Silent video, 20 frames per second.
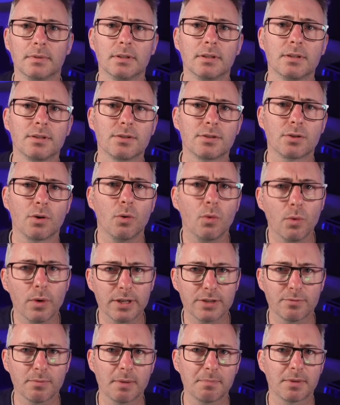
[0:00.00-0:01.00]
So
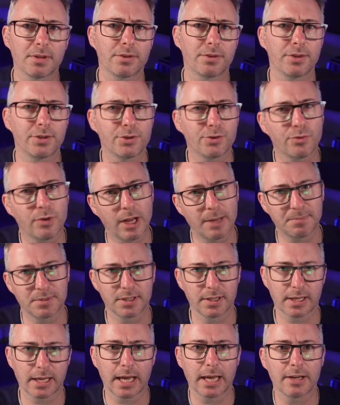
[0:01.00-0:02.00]
always remember the traps of
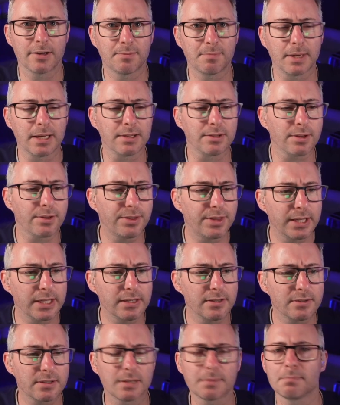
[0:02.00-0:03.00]
the KFP, the
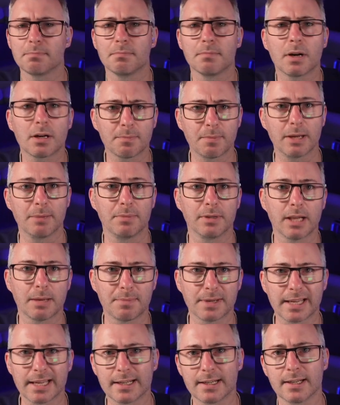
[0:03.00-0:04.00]
things that muck people up
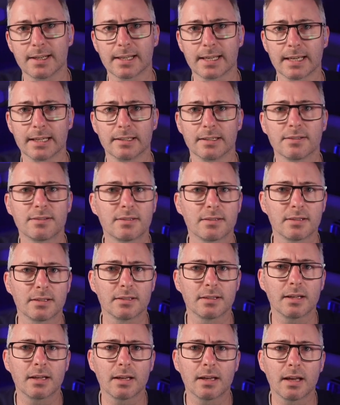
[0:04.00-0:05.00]
again and again. It's the
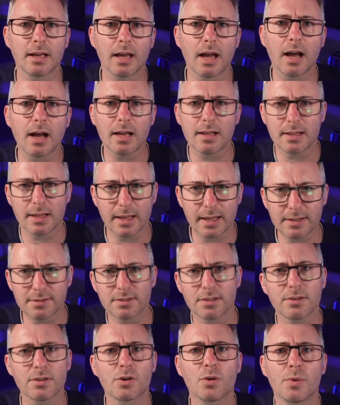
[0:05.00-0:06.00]

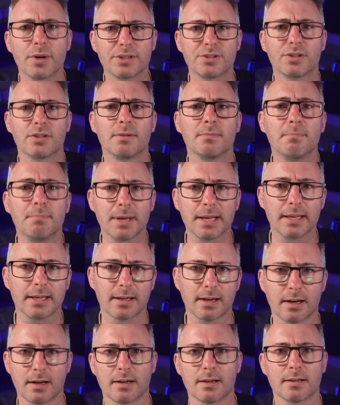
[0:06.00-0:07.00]
answer the question being
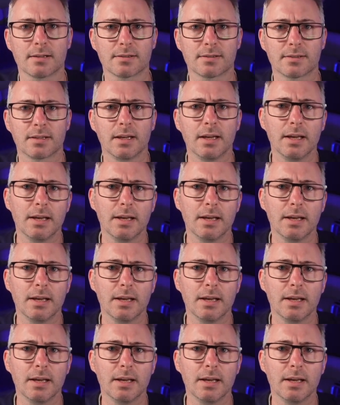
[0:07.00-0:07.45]
asked.